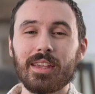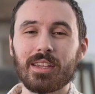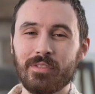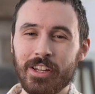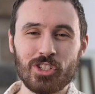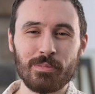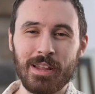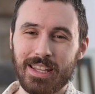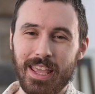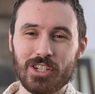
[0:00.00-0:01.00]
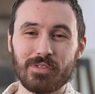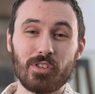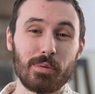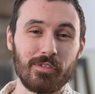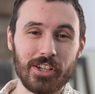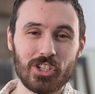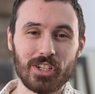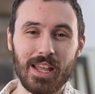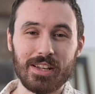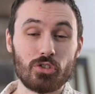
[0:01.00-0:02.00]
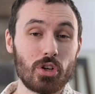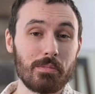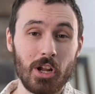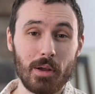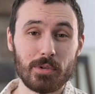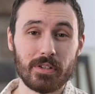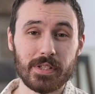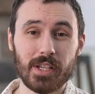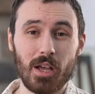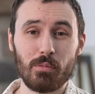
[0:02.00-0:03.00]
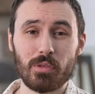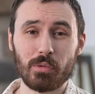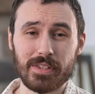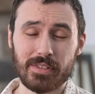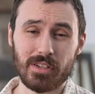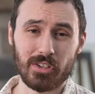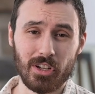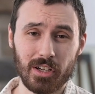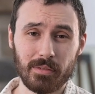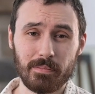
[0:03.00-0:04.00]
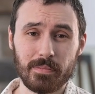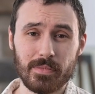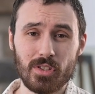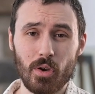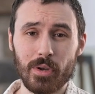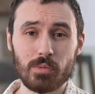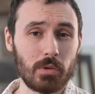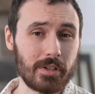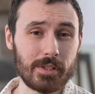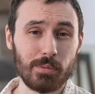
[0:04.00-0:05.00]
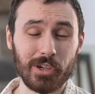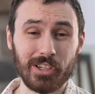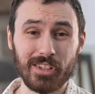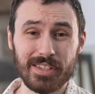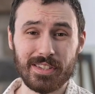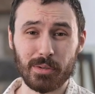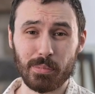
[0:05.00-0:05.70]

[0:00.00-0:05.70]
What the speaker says: Conventional medication for prevention and treatment options come with risk to your dog, so it's worth exploring holistic